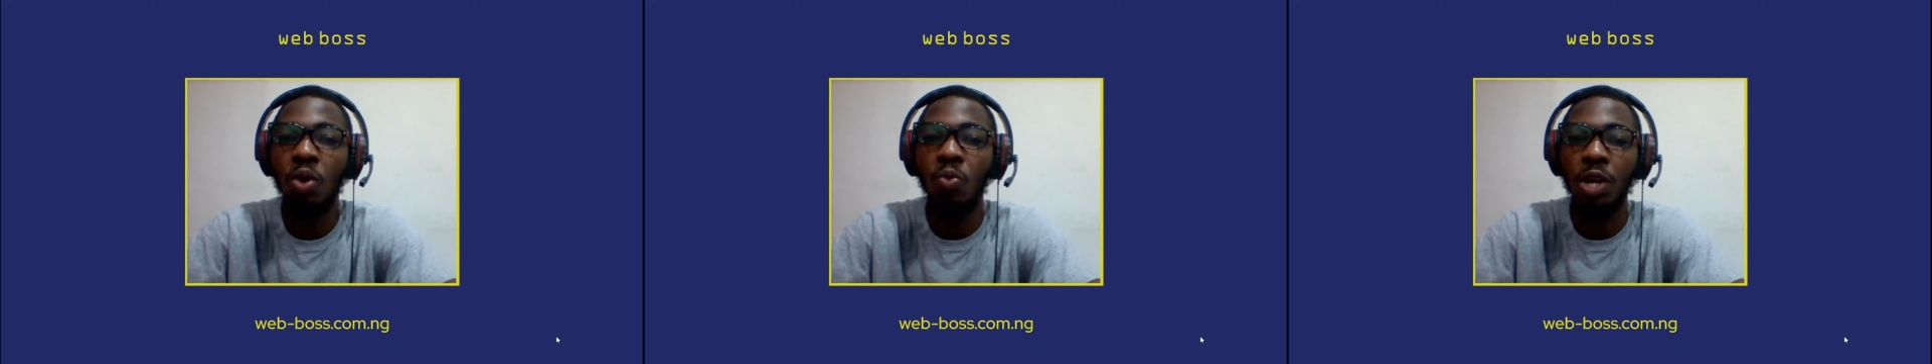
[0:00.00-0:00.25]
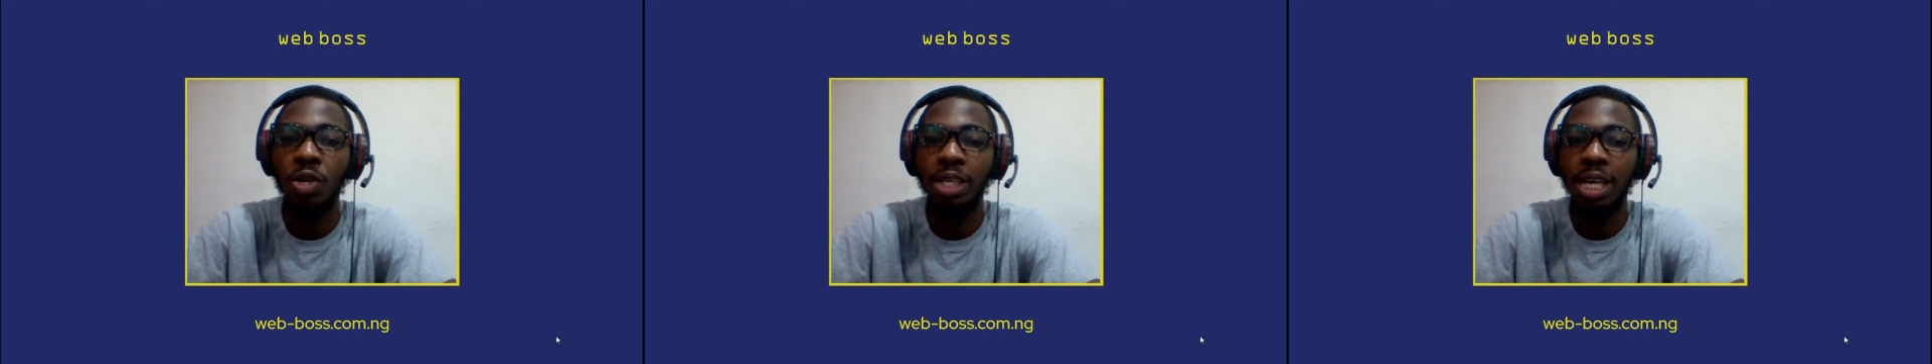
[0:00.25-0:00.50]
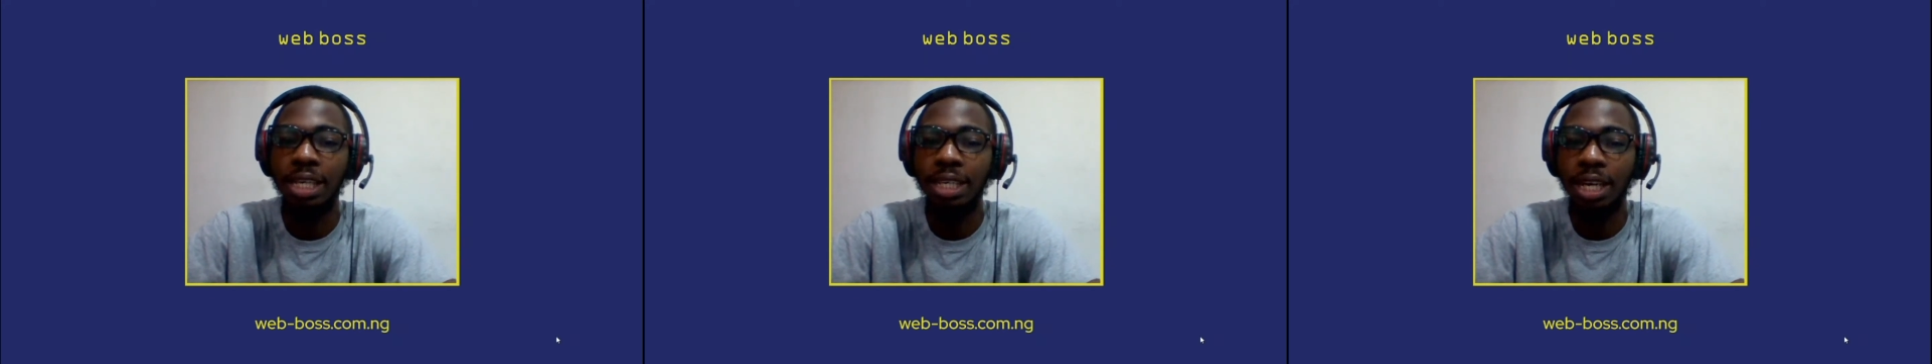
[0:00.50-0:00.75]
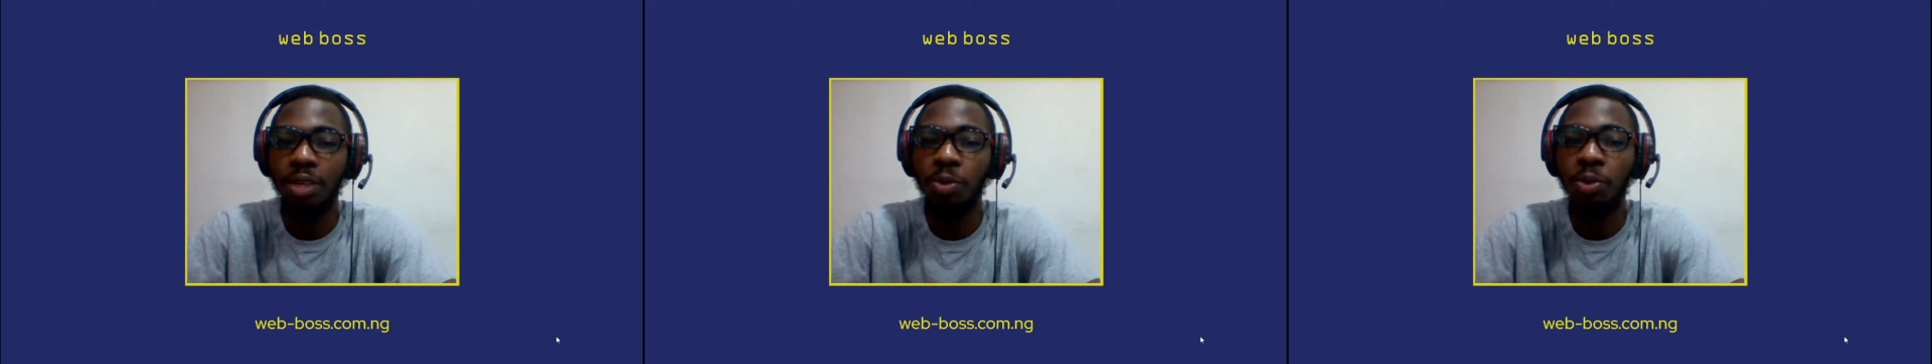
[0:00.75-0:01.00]
where you can
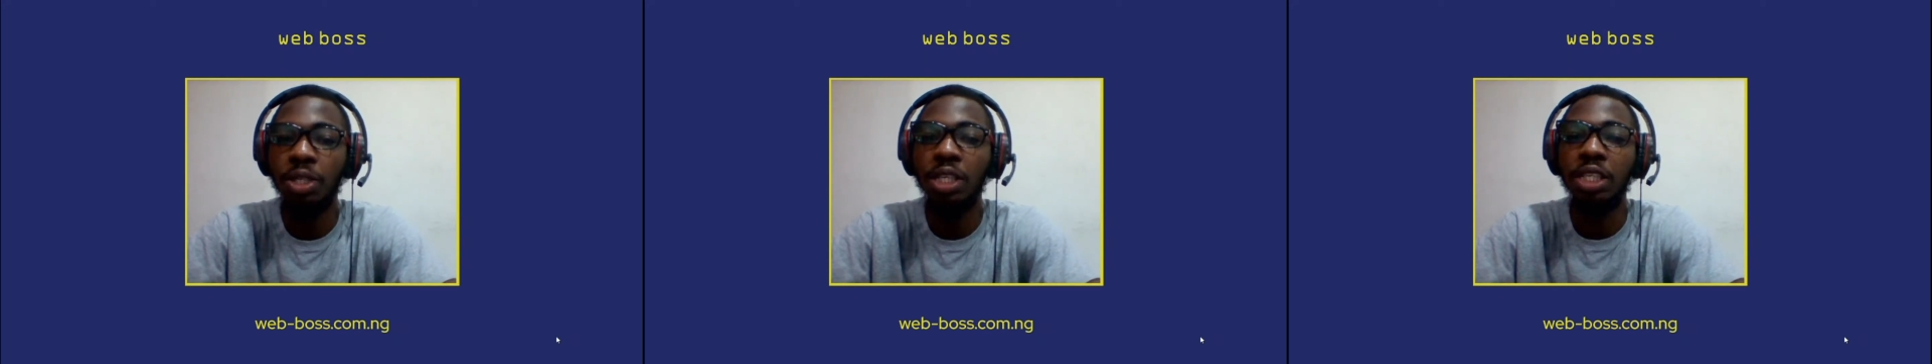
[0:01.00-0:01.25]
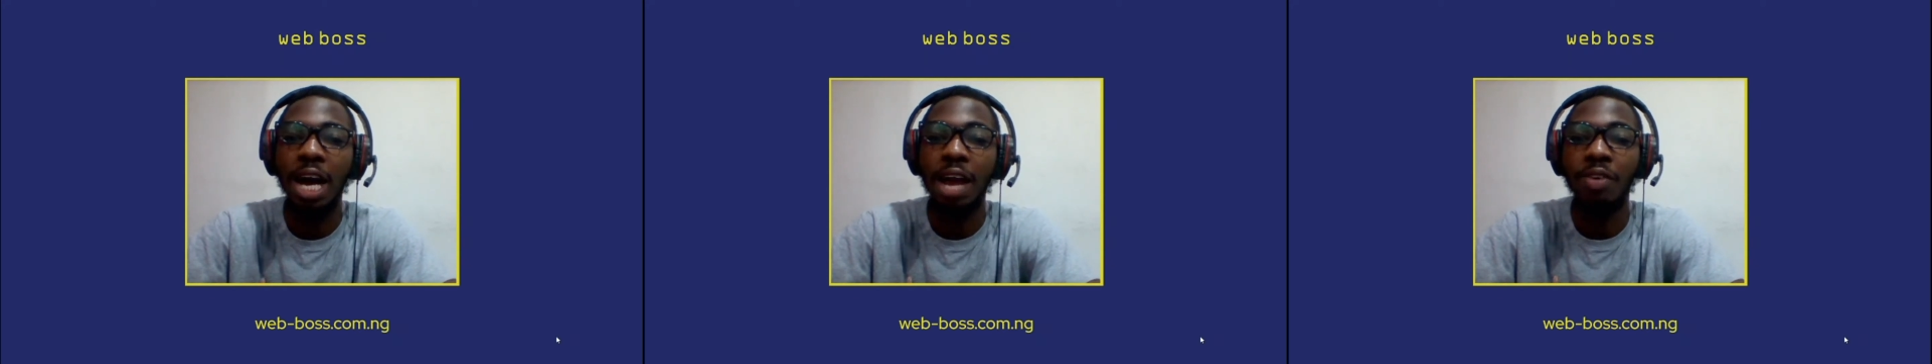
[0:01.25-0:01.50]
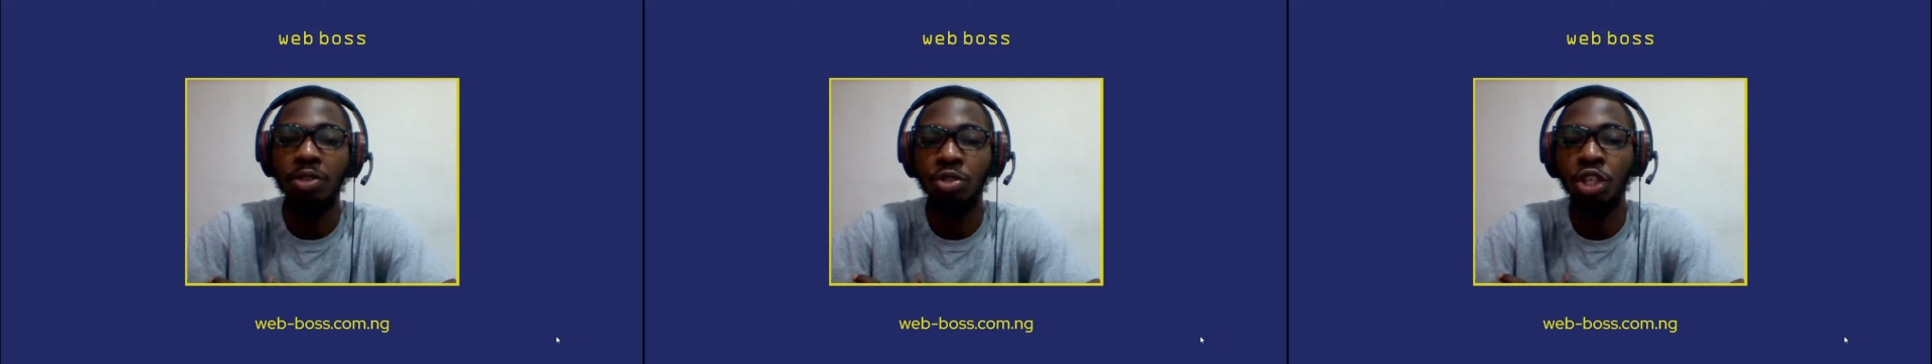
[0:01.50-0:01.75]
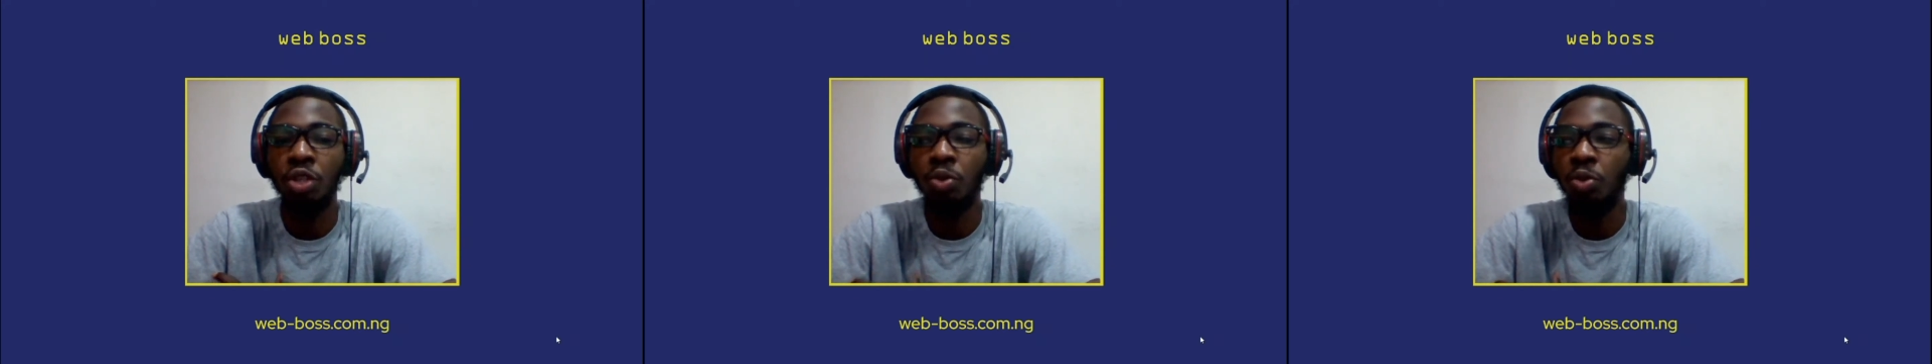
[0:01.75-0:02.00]
download a
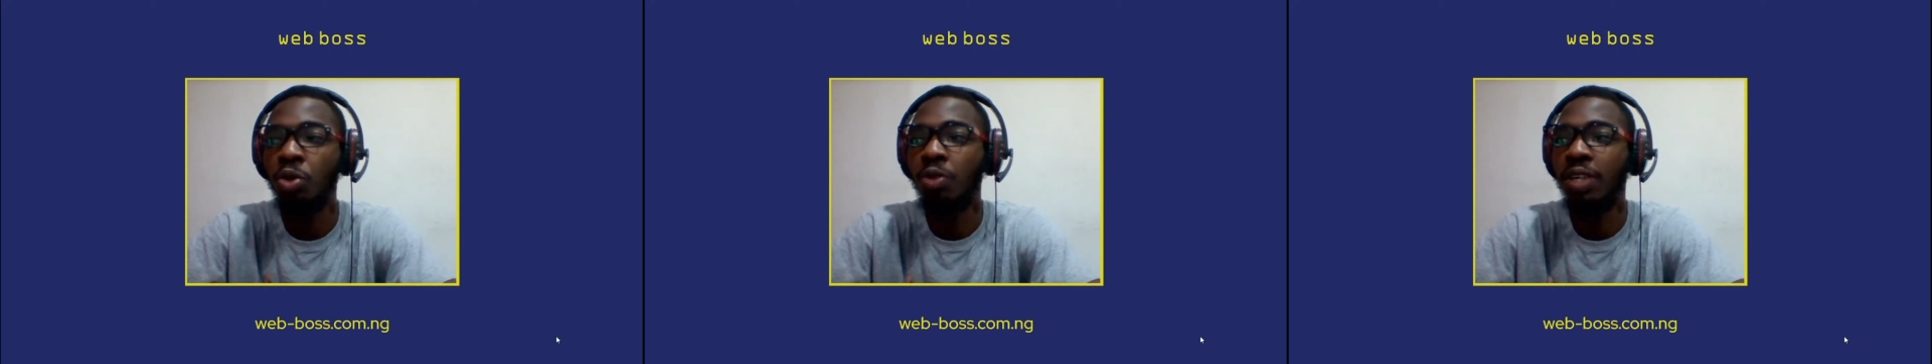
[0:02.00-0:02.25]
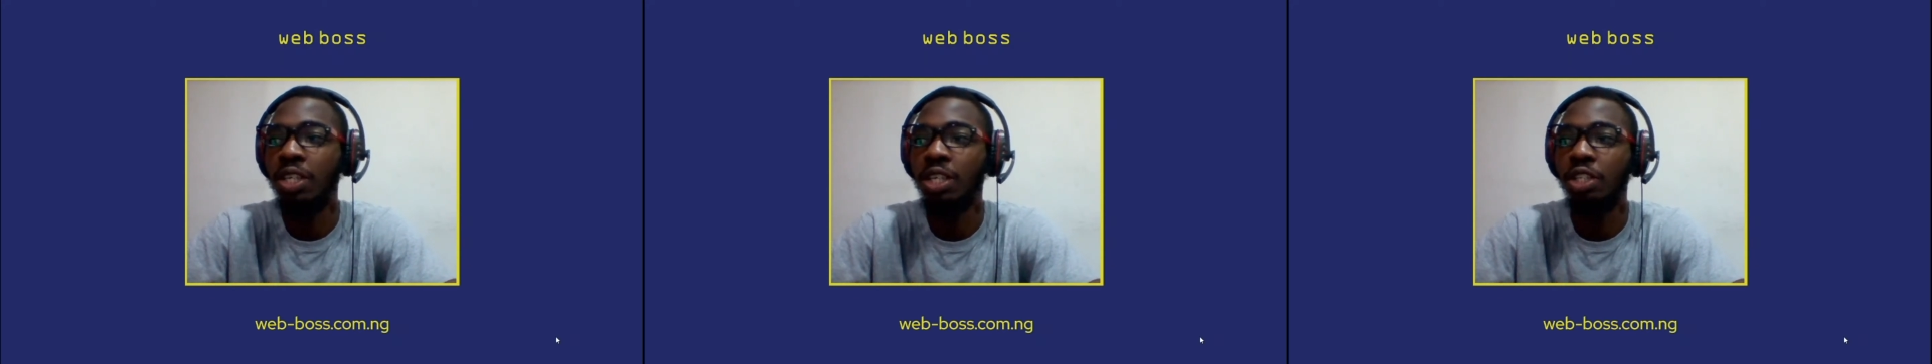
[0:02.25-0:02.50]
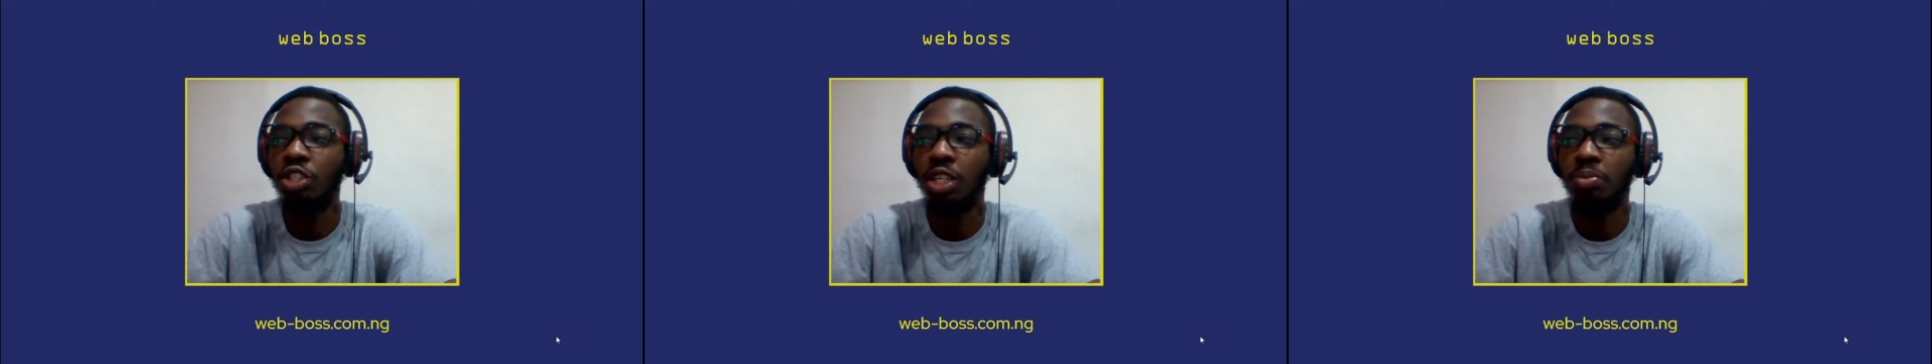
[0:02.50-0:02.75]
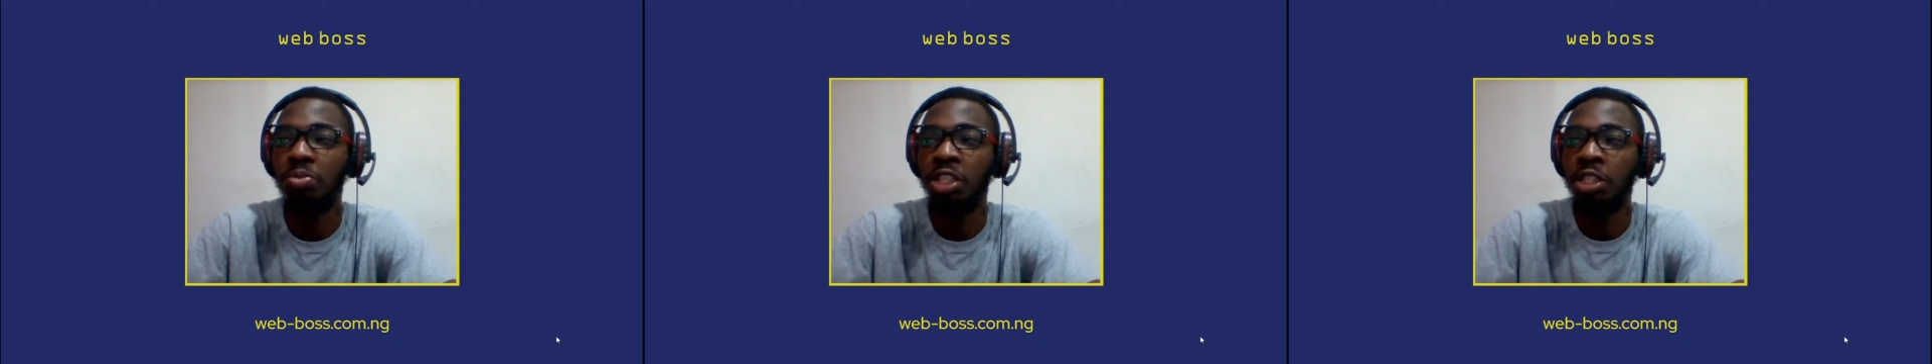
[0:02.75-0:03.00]
resolution logo of any
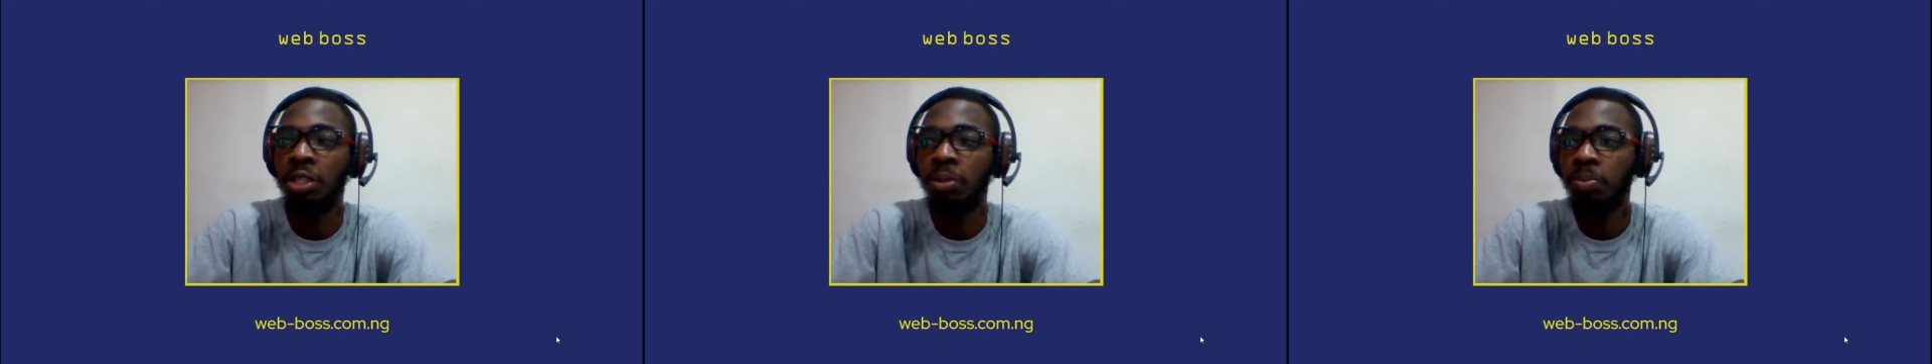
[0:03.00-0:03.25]
Nigerian brand.